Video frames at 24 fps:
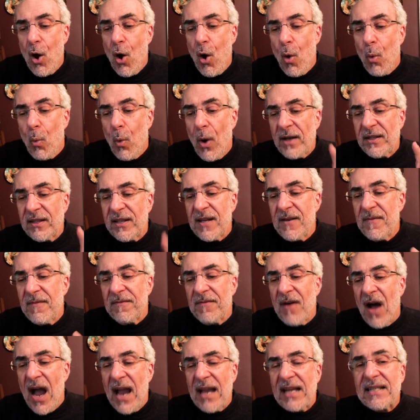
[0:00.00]
One can
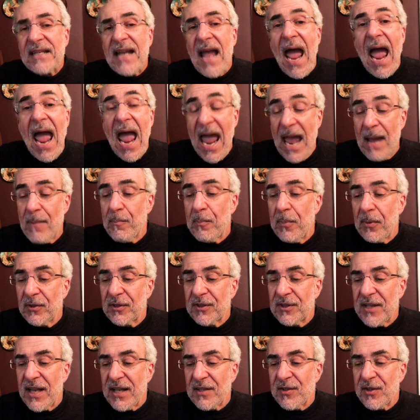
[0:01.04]
find ample
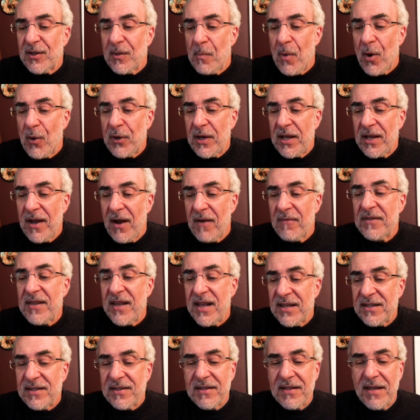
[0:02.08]
testimony of
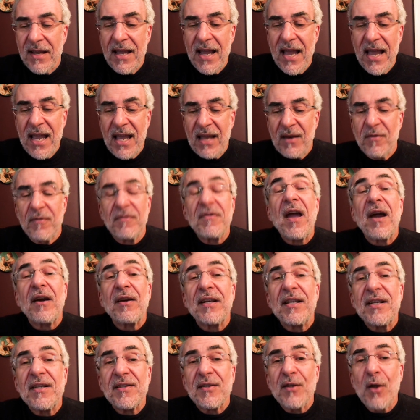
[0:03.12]
this in
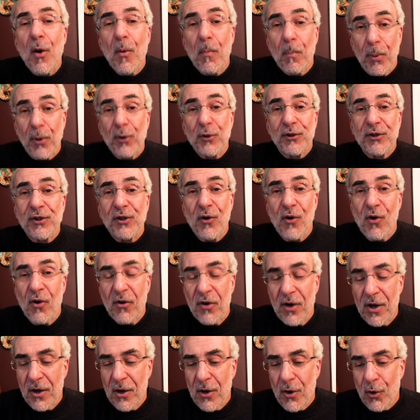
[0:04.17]
Verdi's personal
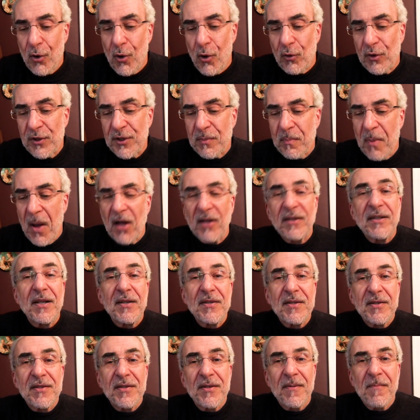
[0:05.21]

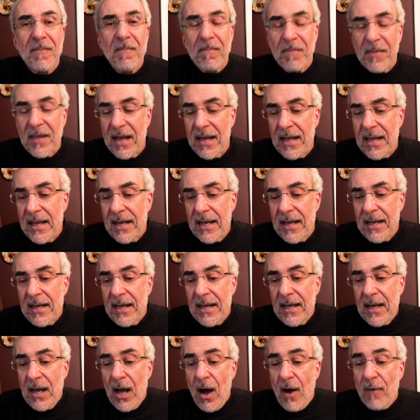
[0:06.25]
correspondence.
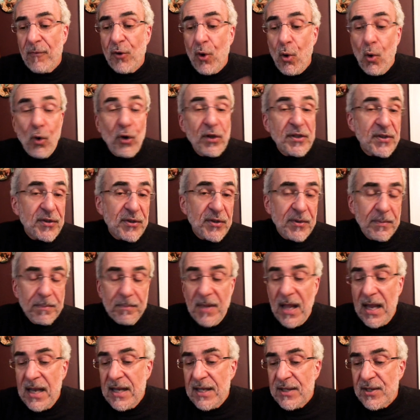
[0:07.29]
Of course,
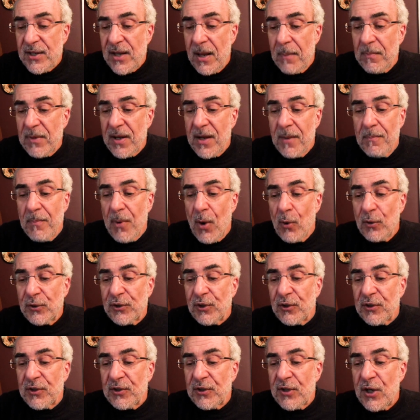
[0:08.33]
some
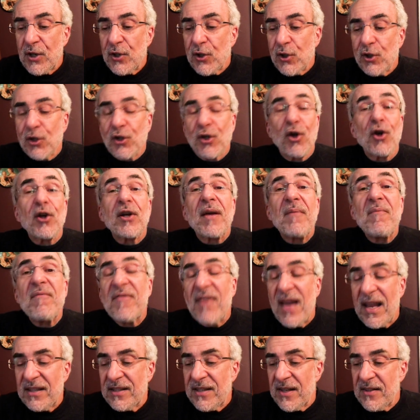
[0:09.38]
composers
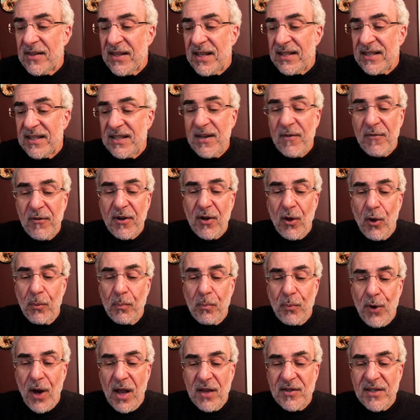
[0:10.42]
circumvented this difficult
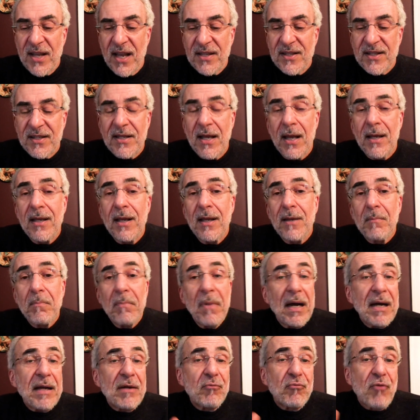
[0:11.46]
process
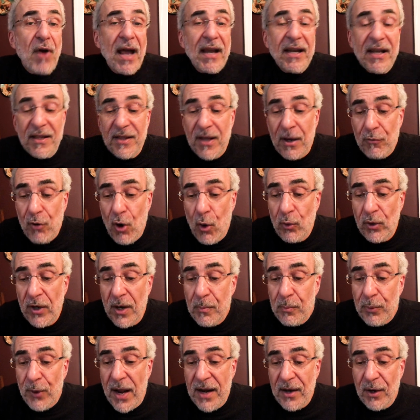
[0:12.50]
by writing their own
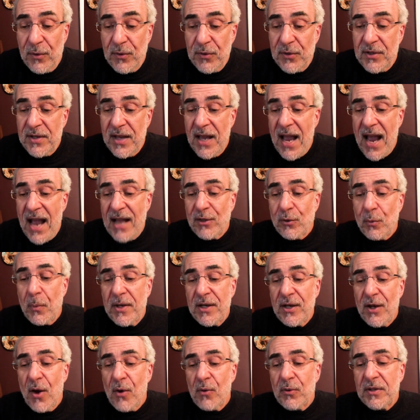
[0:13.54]
librettos, as we
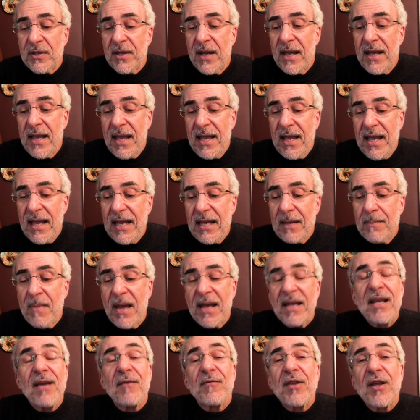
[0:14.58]
note in
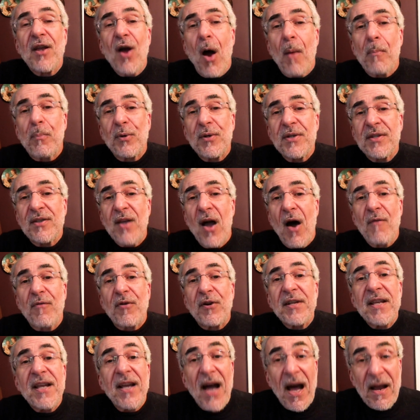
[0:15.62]
many of the operas of
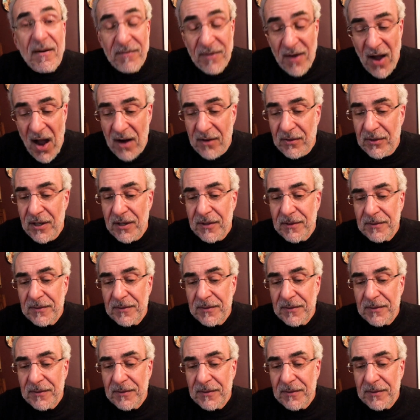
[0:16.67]
Richard Wagner.